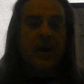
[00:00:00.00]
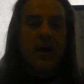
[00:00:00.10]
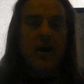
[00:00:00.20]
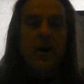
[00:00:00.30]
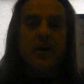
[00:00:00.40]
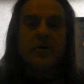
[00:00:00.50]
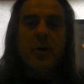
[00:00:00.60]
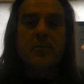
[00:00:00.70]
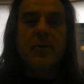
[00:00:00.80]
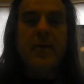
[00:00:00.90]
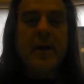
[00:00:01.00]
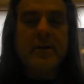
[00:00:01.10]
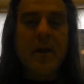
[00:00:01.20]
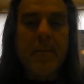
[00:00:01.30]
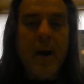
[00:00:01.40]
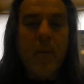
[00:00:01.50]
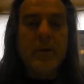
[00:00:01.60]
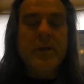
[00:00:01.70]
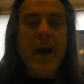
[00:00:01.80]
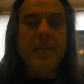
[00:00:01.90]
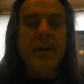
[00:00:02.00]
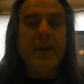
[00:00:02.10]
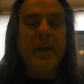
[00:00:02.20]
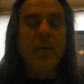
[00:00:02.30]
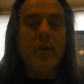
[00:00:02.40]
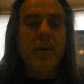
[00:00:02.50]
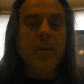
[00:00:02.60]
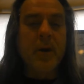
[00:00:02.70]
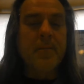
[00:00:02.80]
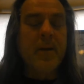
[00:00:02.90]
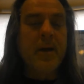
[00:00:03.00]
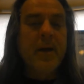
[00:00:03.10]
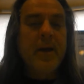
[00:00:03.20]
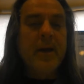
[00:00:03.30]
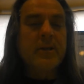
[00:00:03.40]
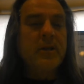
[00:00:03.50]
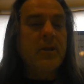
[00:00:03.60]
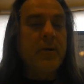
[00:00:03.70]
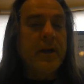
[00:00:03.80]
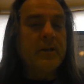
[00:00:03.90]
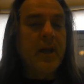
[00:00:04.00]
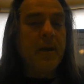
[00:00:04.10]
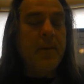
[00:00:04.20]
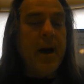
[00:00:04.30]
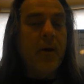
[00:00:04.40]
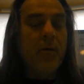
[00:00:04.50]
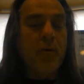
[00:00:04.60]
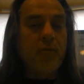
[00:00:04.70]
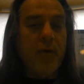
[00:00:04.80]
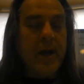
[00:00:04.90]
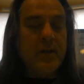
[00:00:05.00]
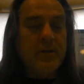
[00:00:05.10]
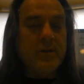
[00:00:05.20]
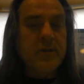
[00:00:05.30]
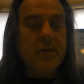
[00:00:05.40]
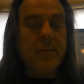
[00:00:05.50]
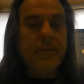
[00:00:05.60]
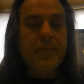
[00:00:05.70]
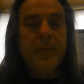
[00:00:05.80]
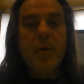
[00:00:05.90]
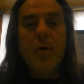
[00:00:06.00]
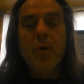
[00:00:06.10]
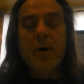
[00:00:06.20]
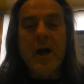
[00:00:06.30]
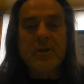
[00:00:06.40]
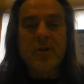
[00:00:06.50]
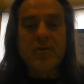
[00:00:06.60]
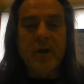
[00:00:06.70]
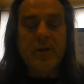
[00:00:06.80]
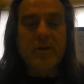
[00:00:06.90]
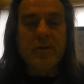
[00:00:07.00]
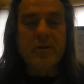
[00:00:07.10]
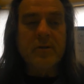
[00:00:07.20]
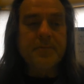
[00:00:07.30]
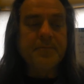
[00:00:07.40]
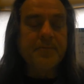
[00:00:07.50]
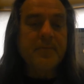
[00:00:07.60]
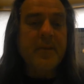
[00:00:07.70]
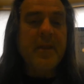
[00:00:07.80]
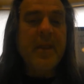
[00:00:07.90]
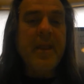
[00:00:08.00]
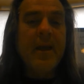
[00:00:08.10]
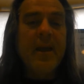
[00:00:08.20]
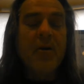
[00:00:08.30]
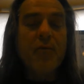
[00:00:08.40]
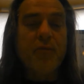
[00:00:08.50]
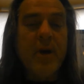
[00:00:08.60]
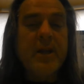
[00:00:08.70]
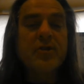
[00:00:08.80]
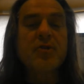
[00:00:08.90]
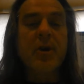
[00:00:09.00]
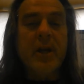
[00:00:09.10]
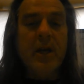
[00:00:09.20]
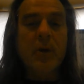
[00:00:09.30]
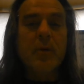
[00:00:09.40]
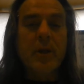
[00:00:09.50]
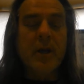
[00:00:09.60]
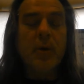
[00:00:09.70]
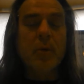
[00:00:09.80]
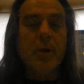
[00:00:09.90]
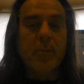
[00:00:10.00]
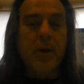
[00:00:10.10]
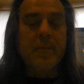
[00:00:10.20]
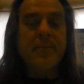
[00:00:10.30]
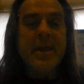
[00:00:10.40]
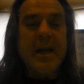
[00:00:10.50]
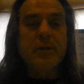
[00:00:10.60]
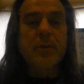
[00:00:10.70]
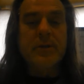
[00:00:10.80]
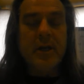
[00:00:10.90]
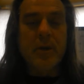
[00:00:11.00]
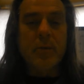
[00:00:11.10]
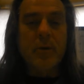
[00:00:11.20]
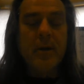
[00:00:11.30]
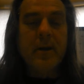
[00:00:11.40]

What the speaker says: In terms of asking about what's happening at equilibrium, it's either asking about rates or concentrations. Rates are equal at equilibrium. That's what's equal.